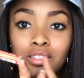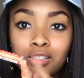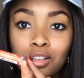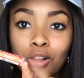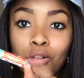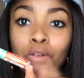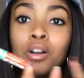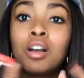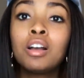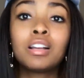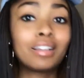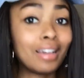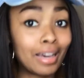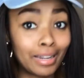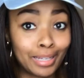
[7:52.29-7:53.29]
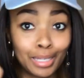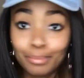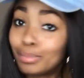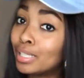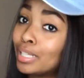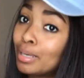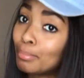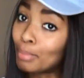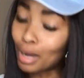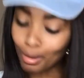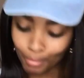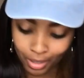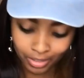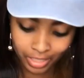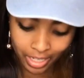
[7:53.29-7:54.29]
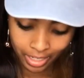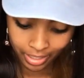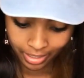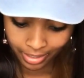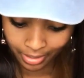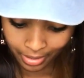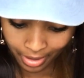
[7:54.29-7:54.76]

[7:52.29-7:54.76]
So gotta keep the lip balm on deck.